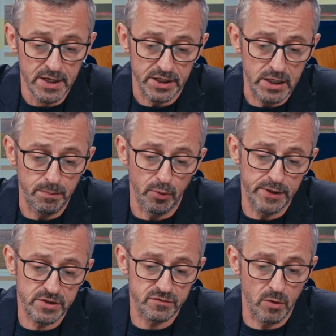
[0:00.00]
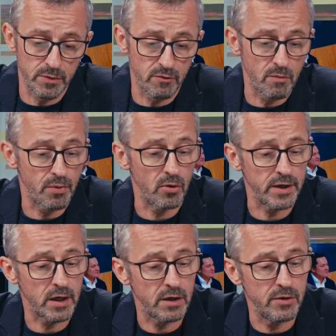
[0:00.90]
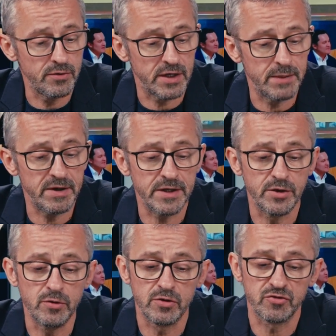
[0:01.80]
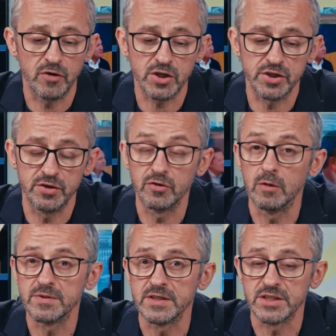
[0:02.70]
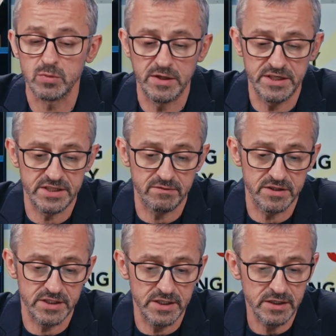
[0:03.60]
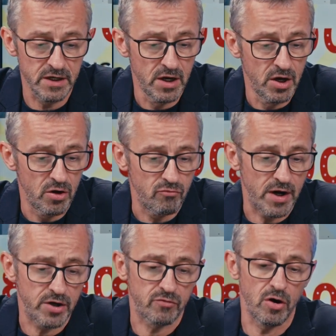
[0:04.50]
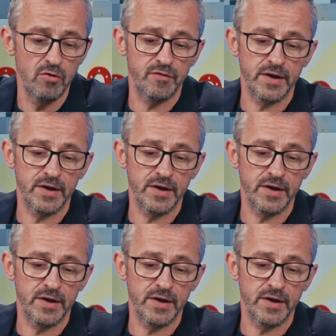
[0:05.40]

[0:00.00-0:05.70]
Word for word: Key points from the report include limited new construction in Europe since 2017, rent growth